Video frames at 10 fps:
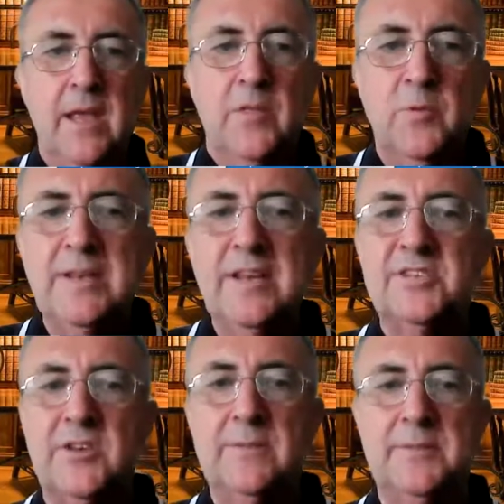The written
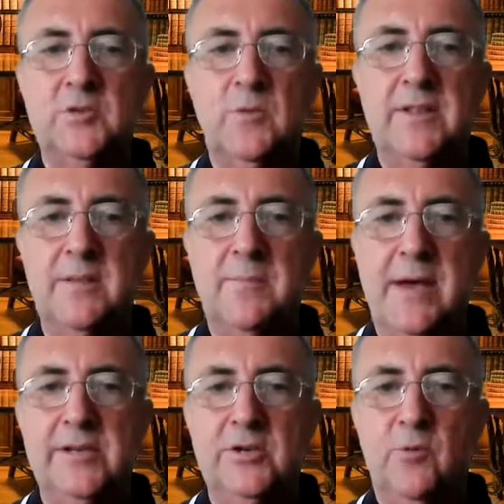assignment is one of the
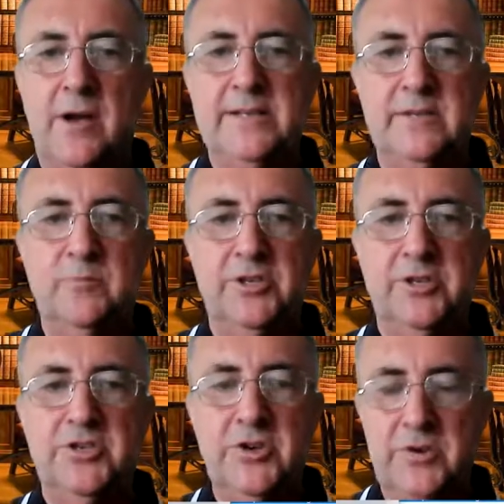major ways in which a
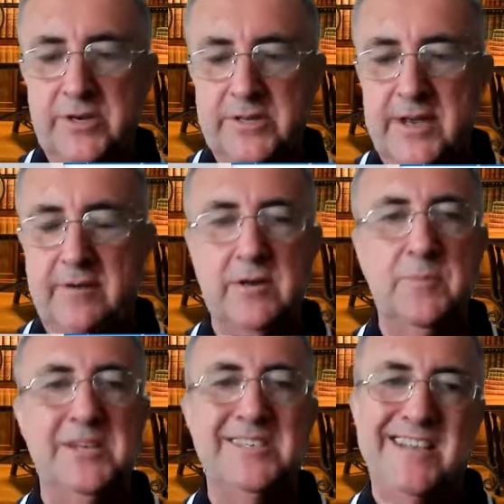student is going to
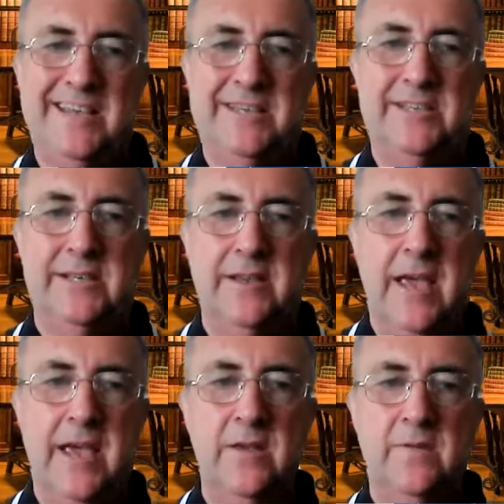be assessed
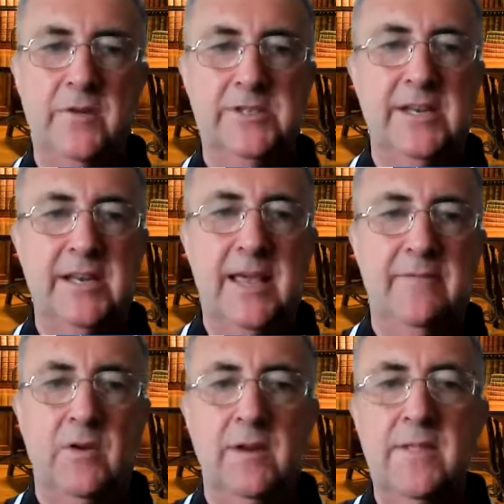at university
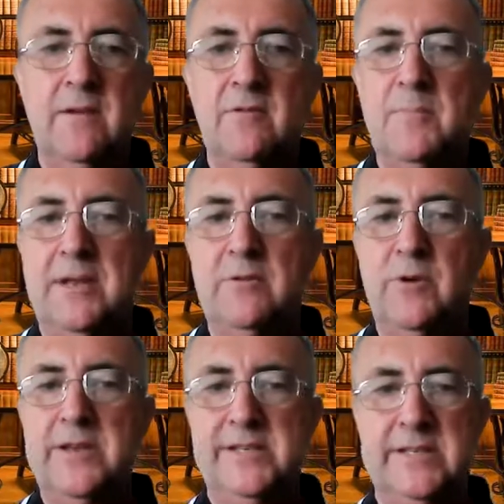level, and there are many
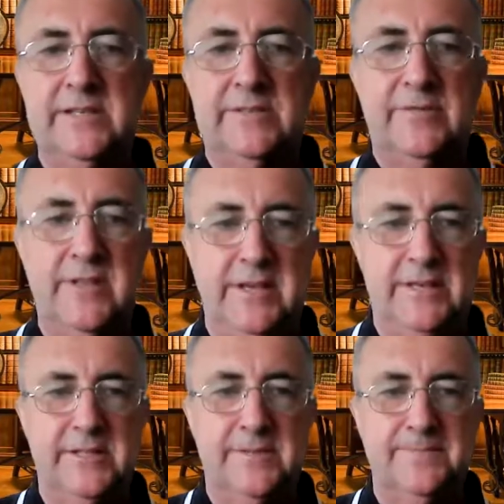reasons for
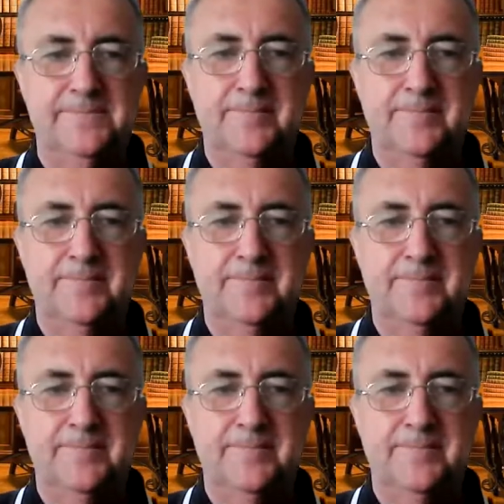this.